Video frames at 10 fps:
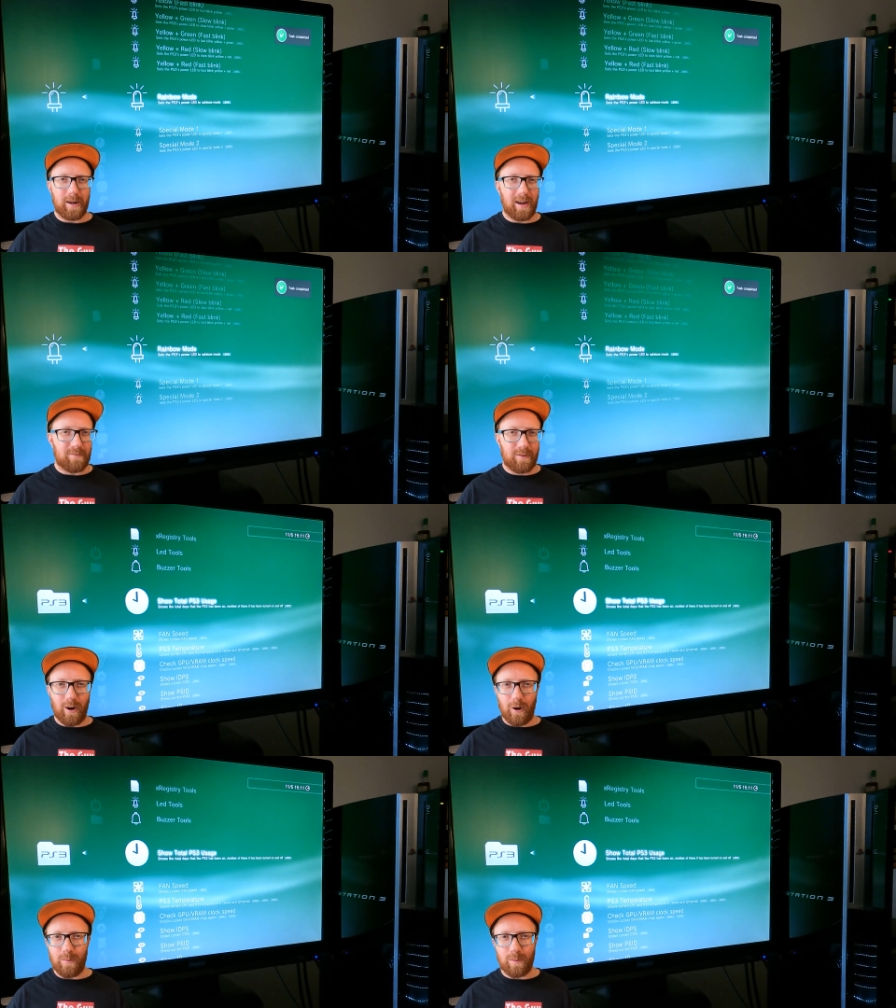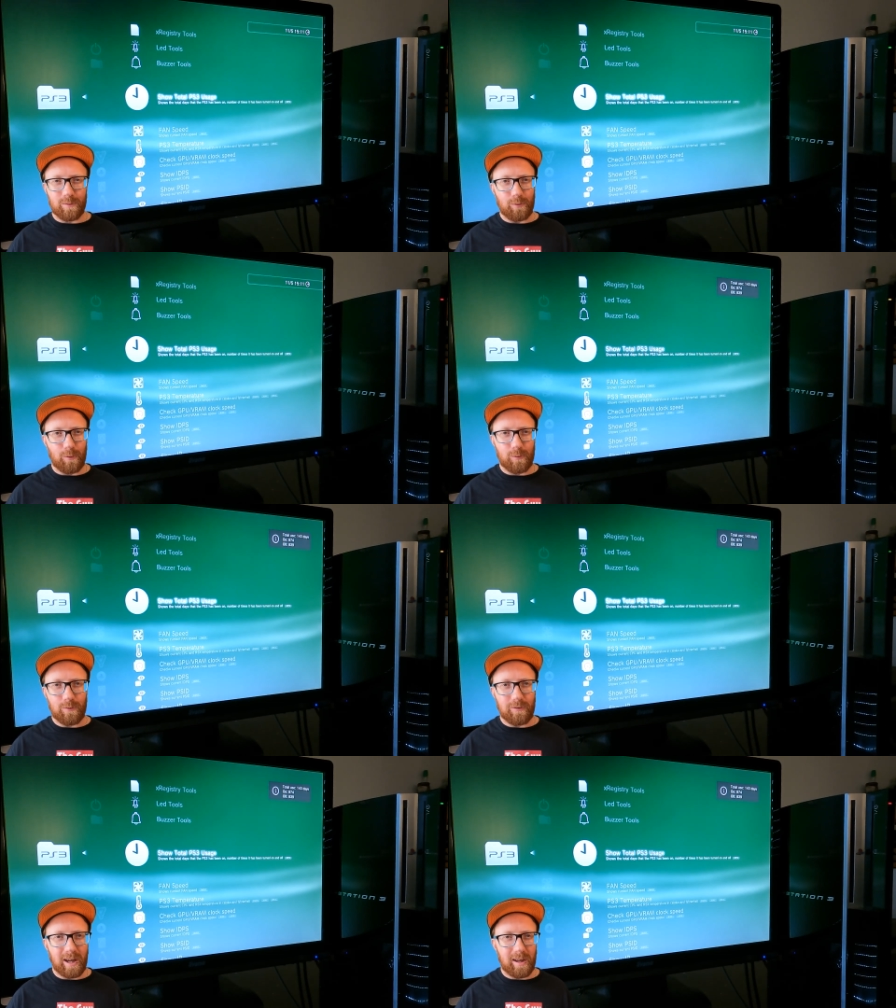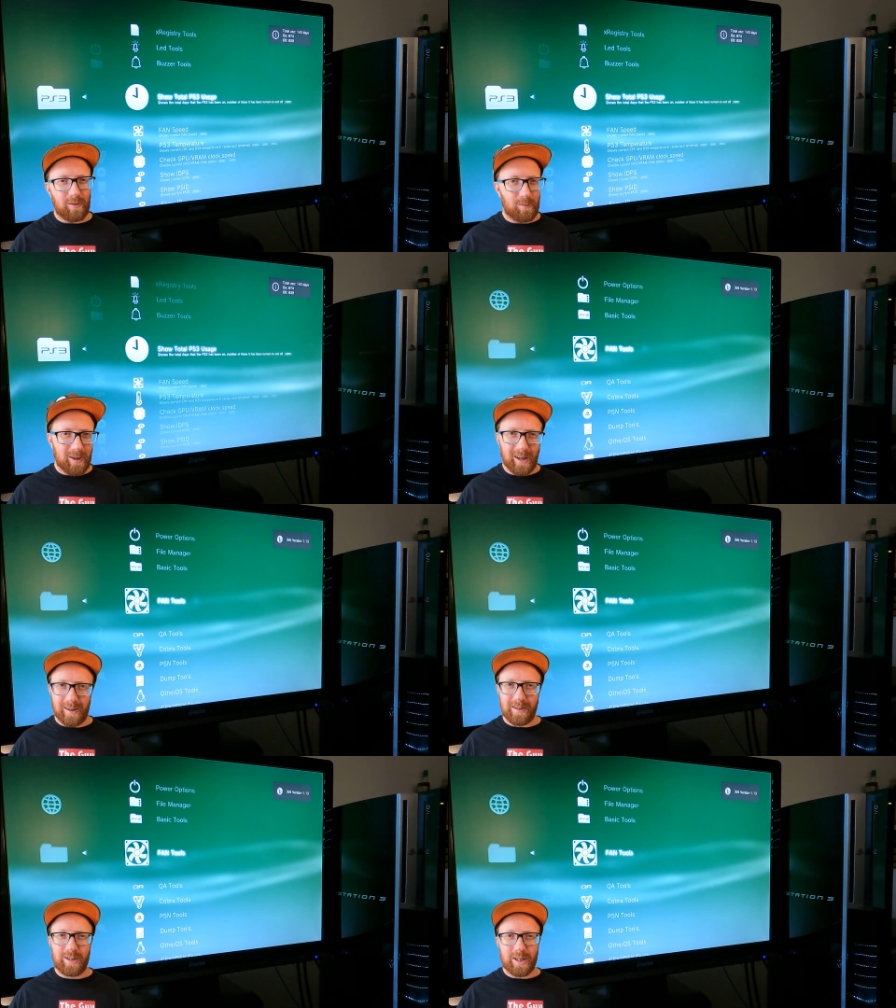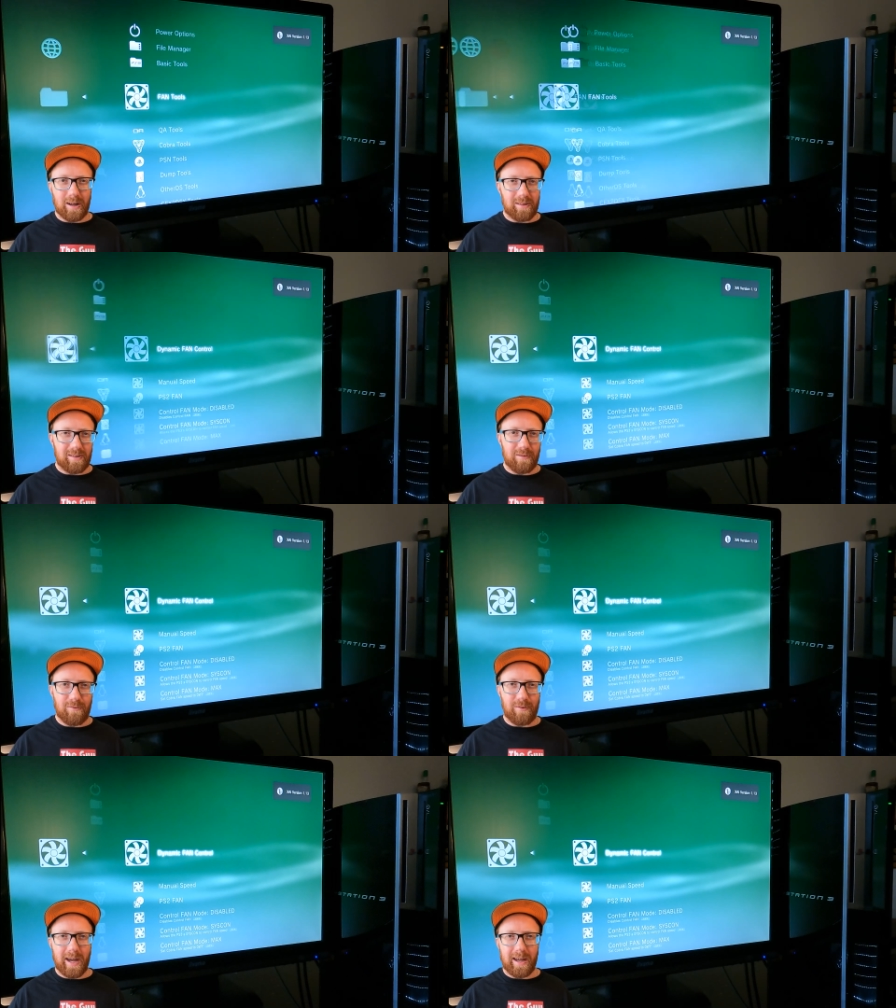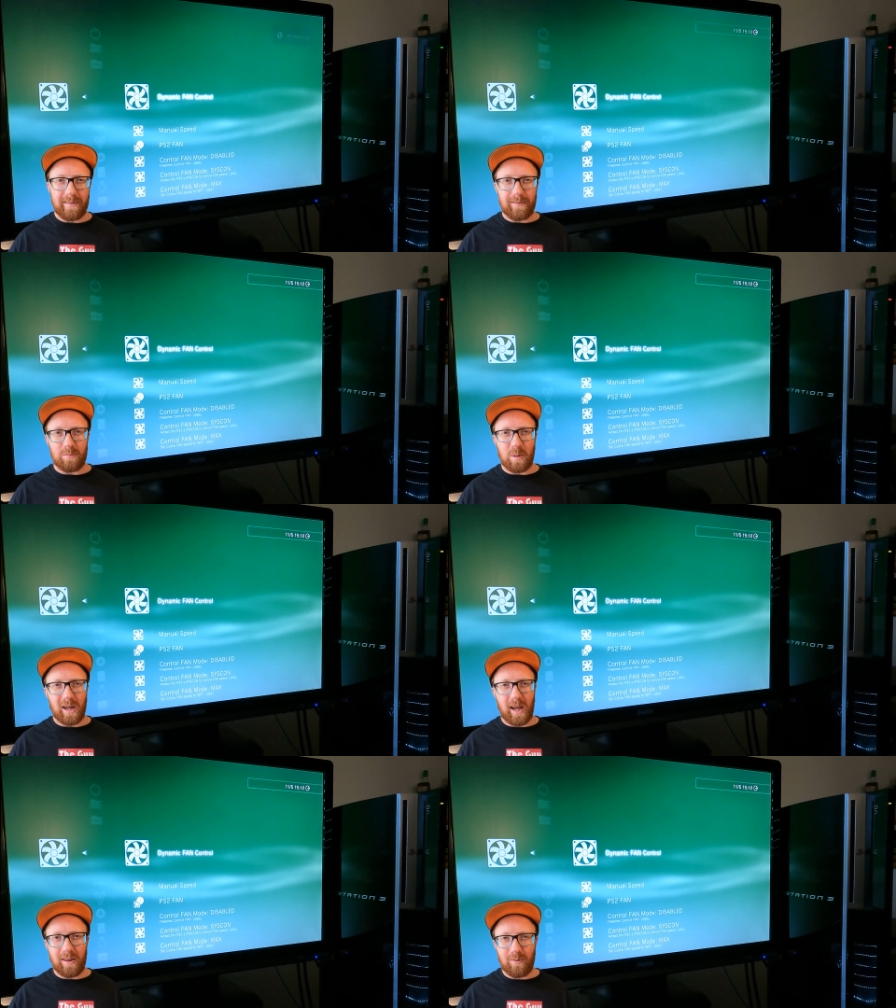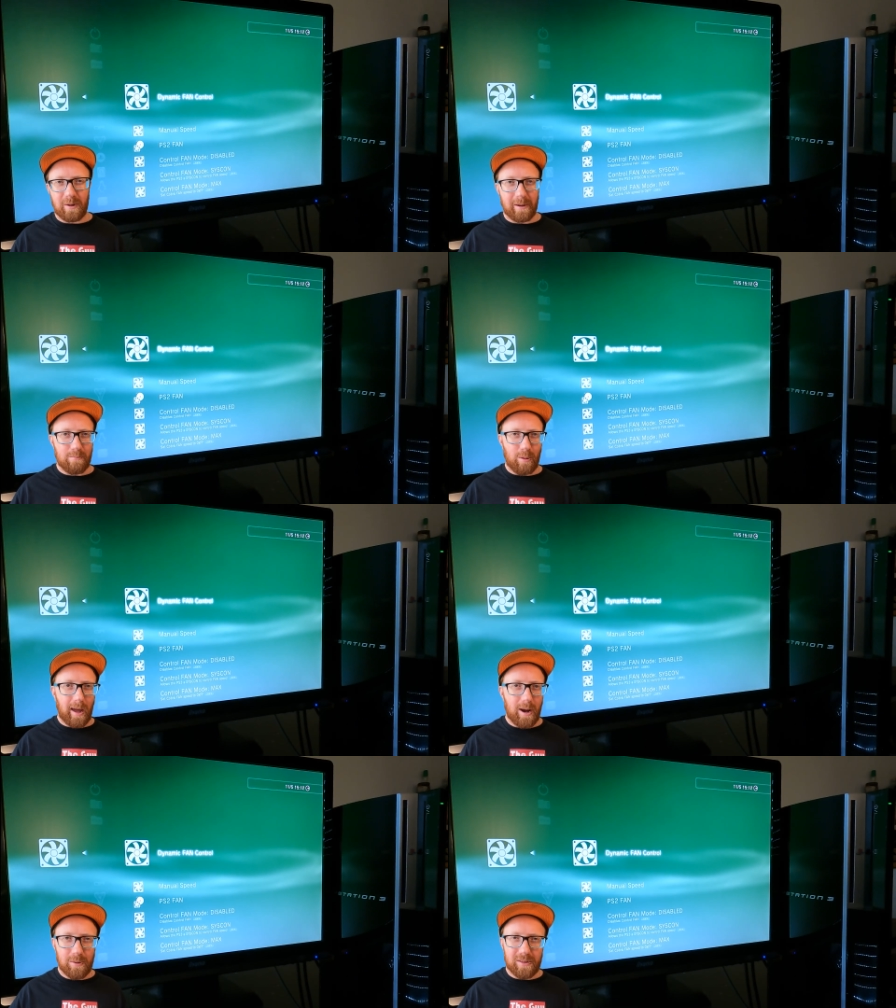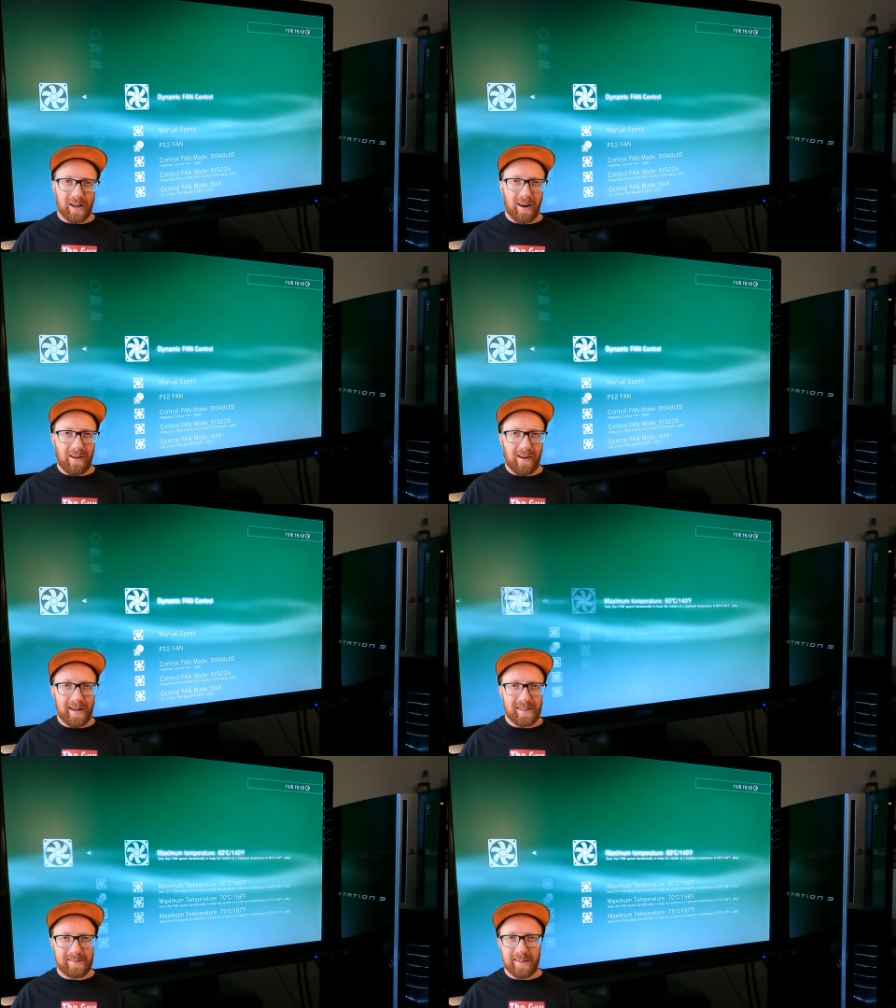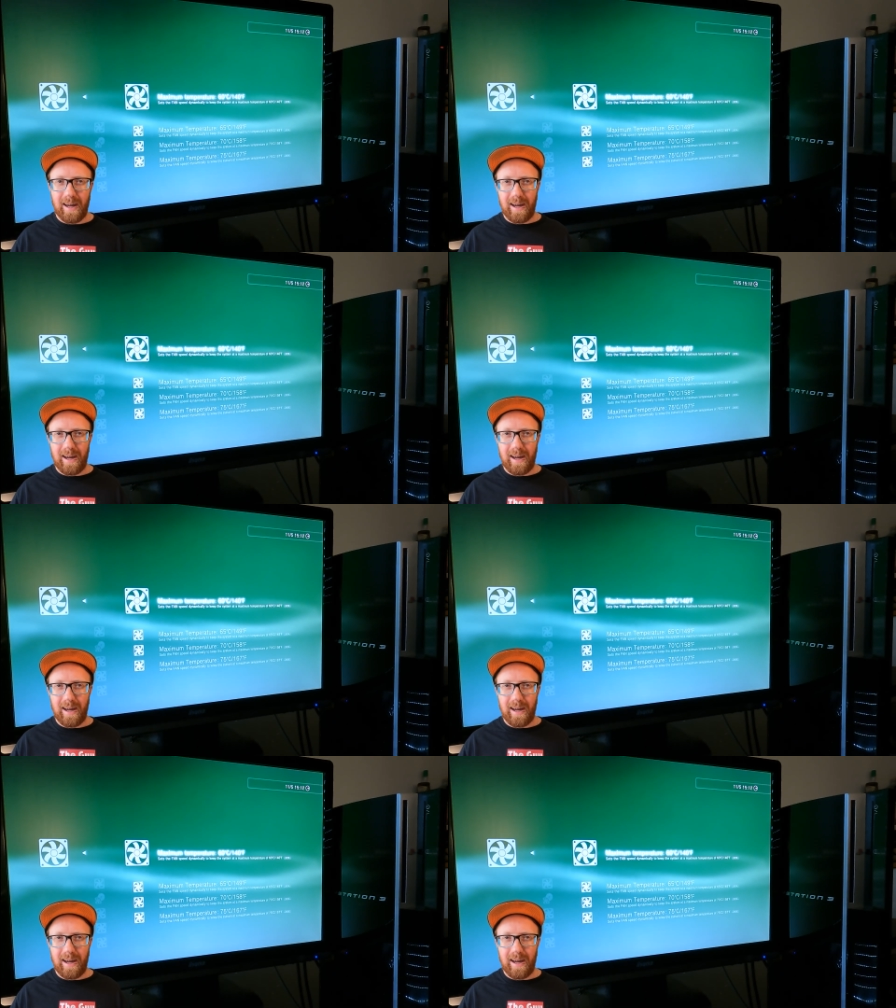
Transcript: We have Cobra tool sets, we can adjust the fan speeds, we can play with the lights,